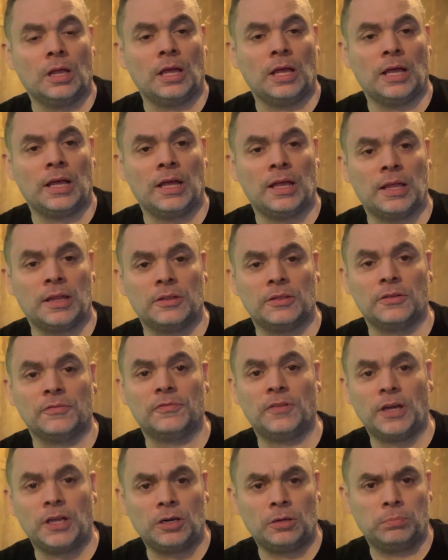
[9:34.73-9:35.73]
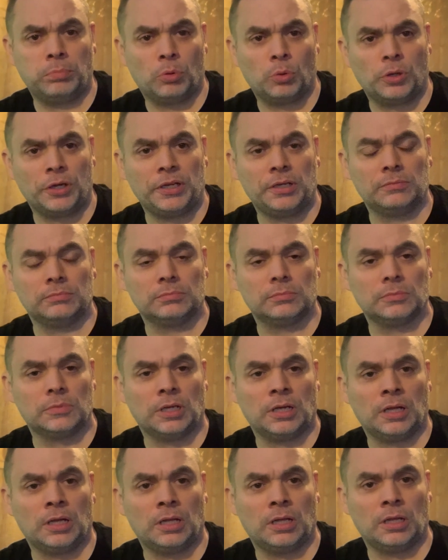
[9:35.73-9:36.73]
And the final point
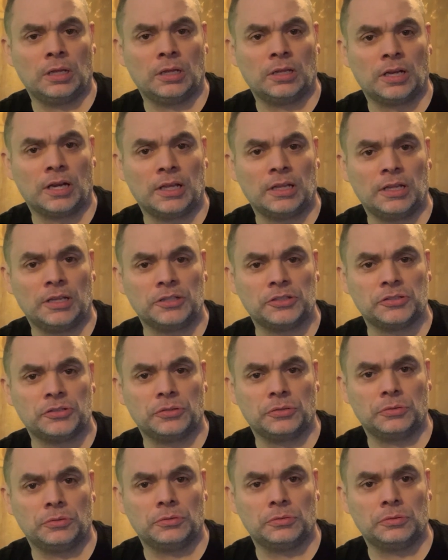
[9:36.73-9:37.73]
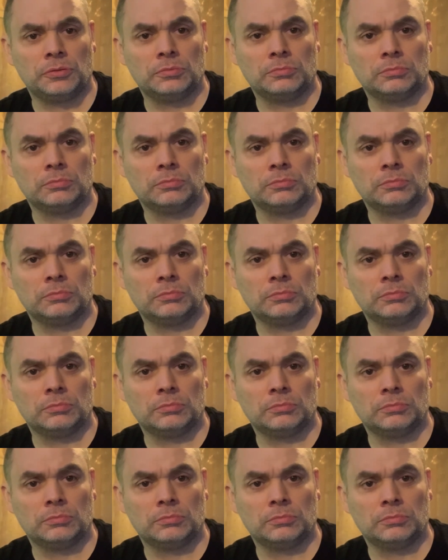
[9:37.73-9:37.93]
that I'd like to